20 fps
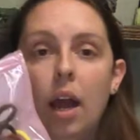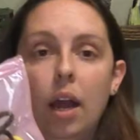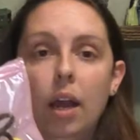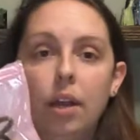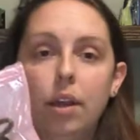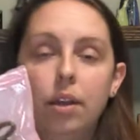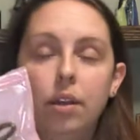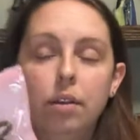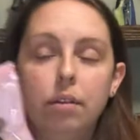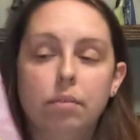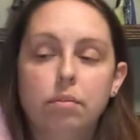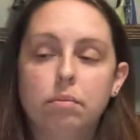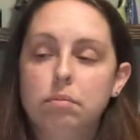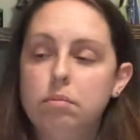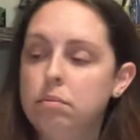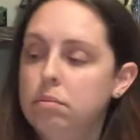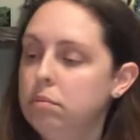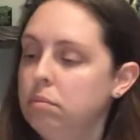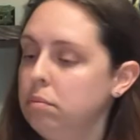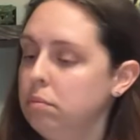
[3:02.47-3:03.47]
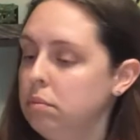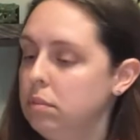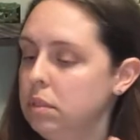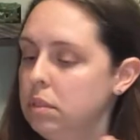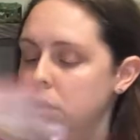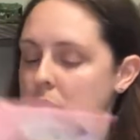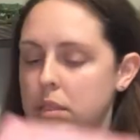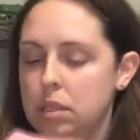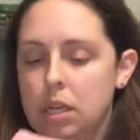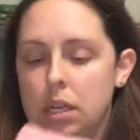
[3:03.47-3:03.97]
I
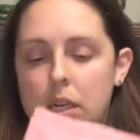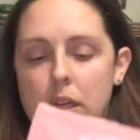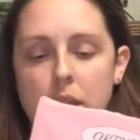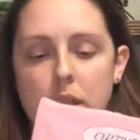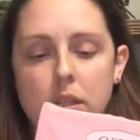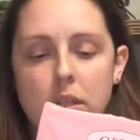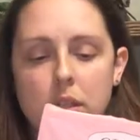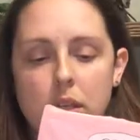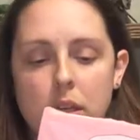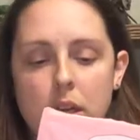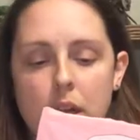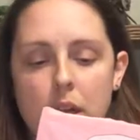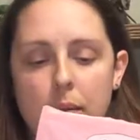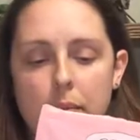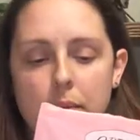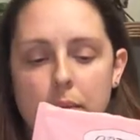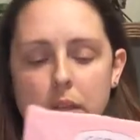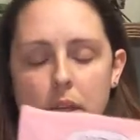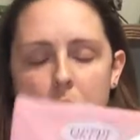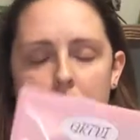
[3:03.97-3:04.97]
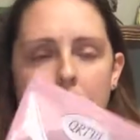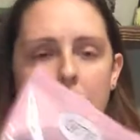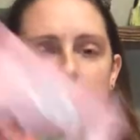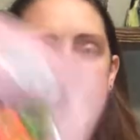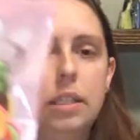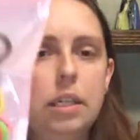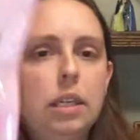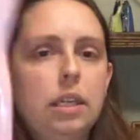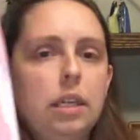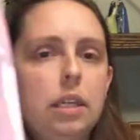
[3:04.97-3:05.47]
did get this on Amazon. I
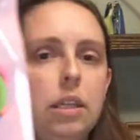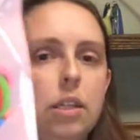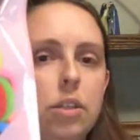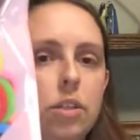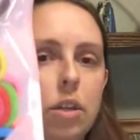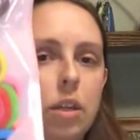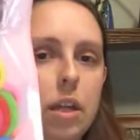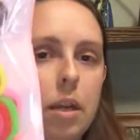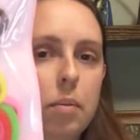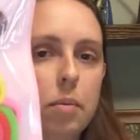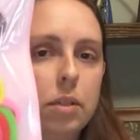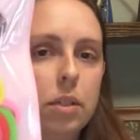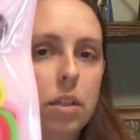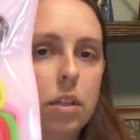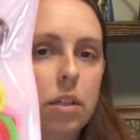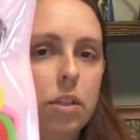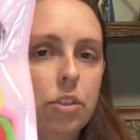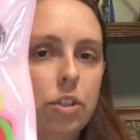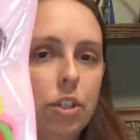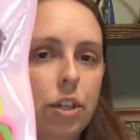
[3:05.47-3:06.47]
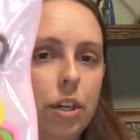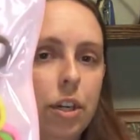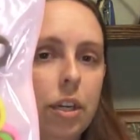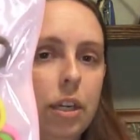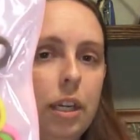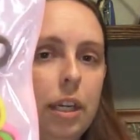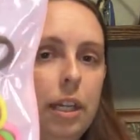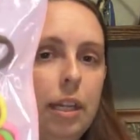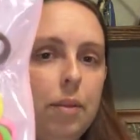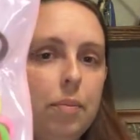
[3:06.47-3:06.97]
did get this on Amazon this year.
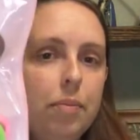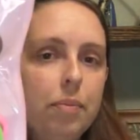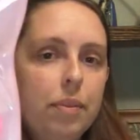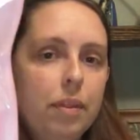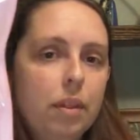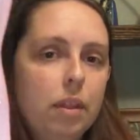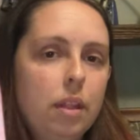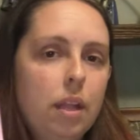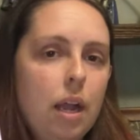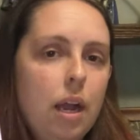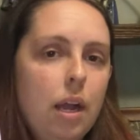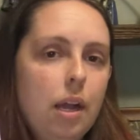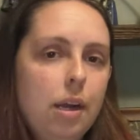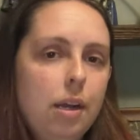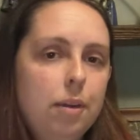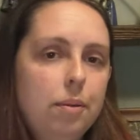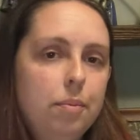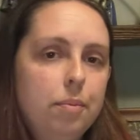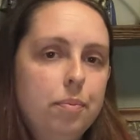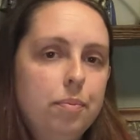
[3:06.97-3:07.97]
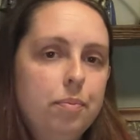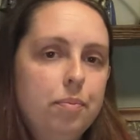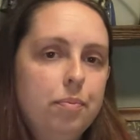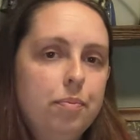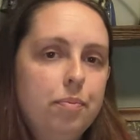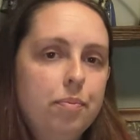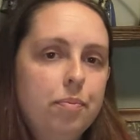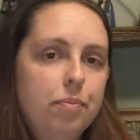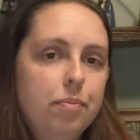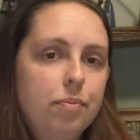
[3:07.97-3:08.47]
Um,
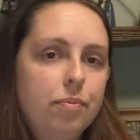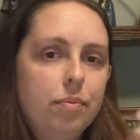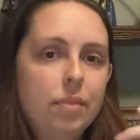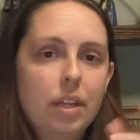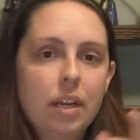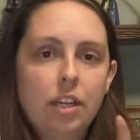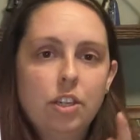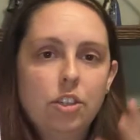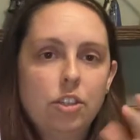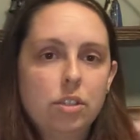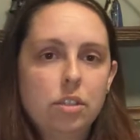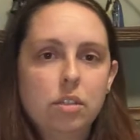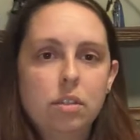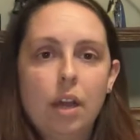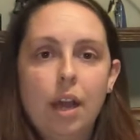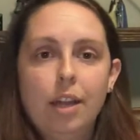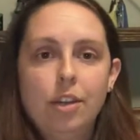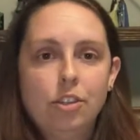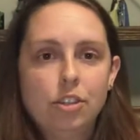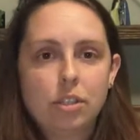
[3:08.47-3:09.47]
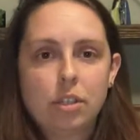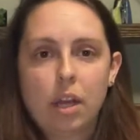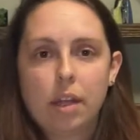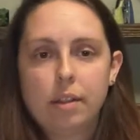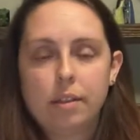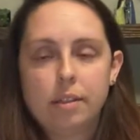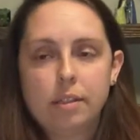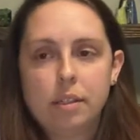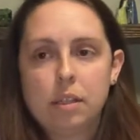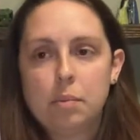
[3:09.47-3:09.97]
that I just I just
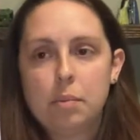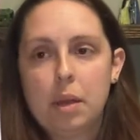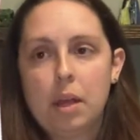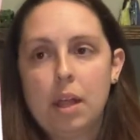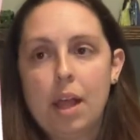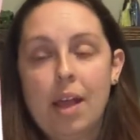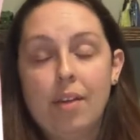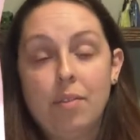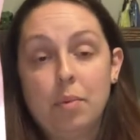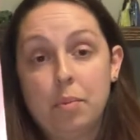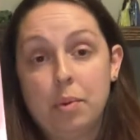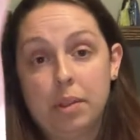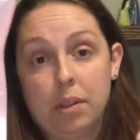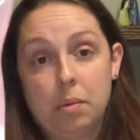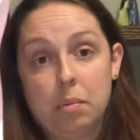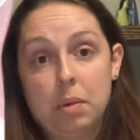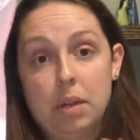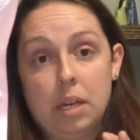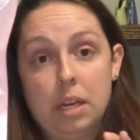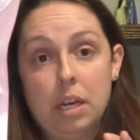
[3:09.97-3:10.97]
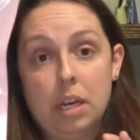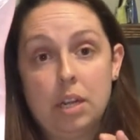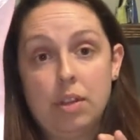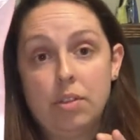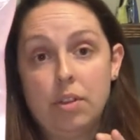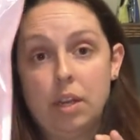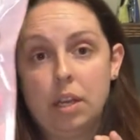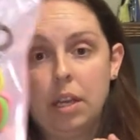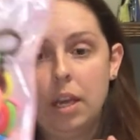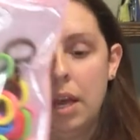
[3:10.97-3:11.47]
got these in the mail. I haven't put them in
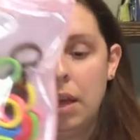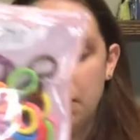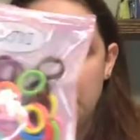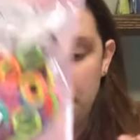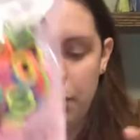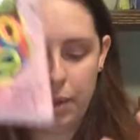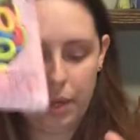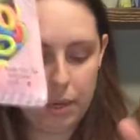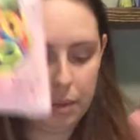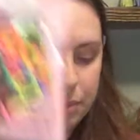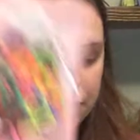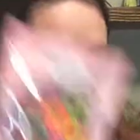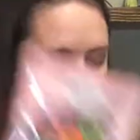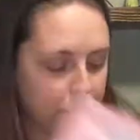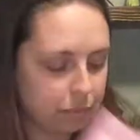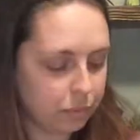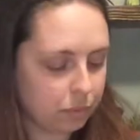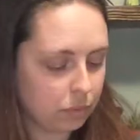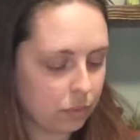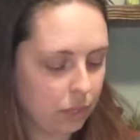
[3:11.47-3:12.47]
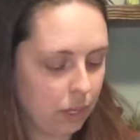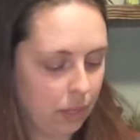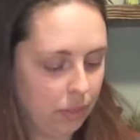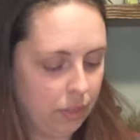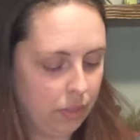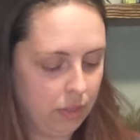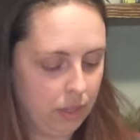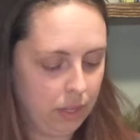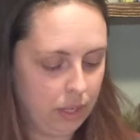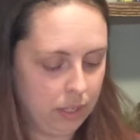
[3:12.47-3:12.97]
anything yet, but
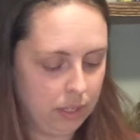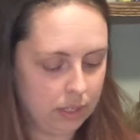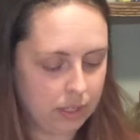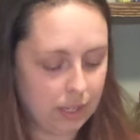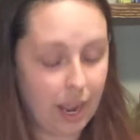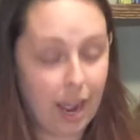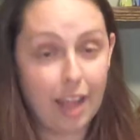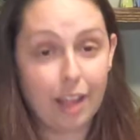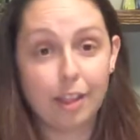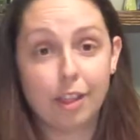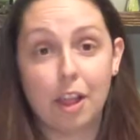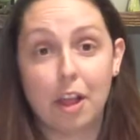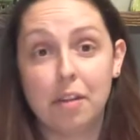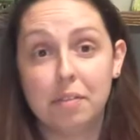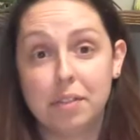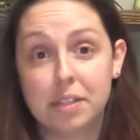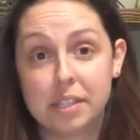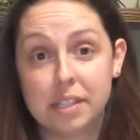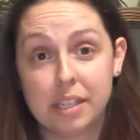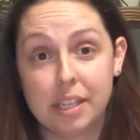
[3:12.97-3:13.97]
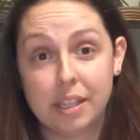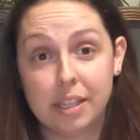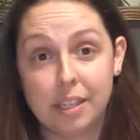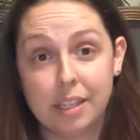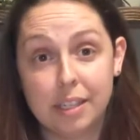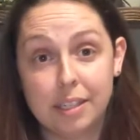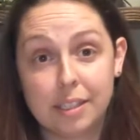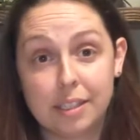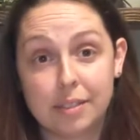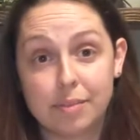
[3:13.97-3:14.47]
got these. I love to send
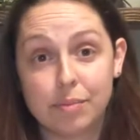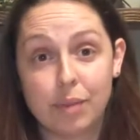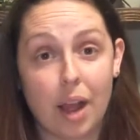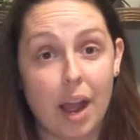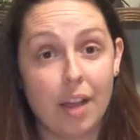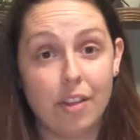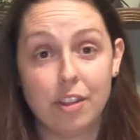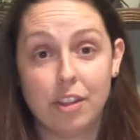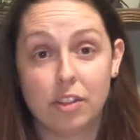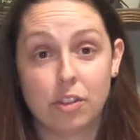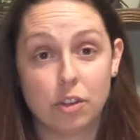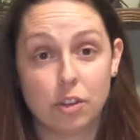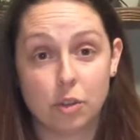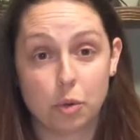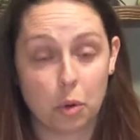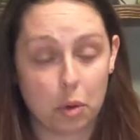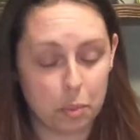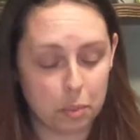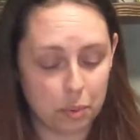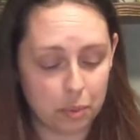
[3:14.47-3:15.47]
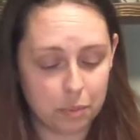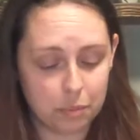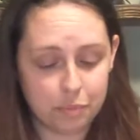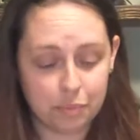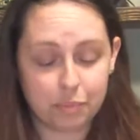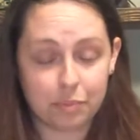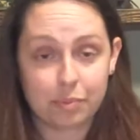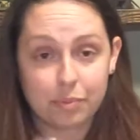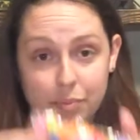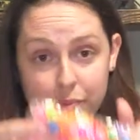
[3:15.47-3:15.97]
these. I think they're adorable.
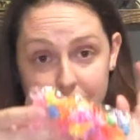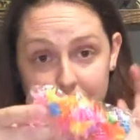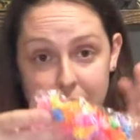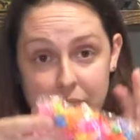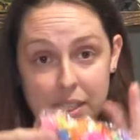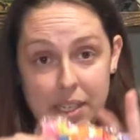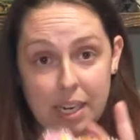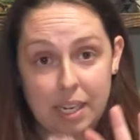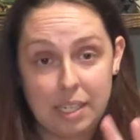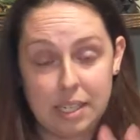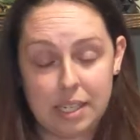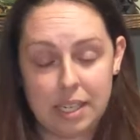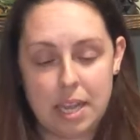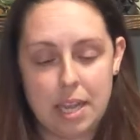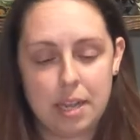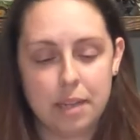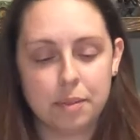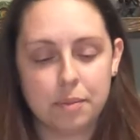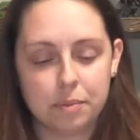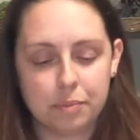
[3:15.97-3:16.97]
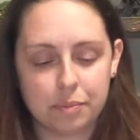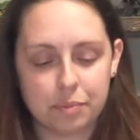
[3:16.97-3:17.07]
This next thing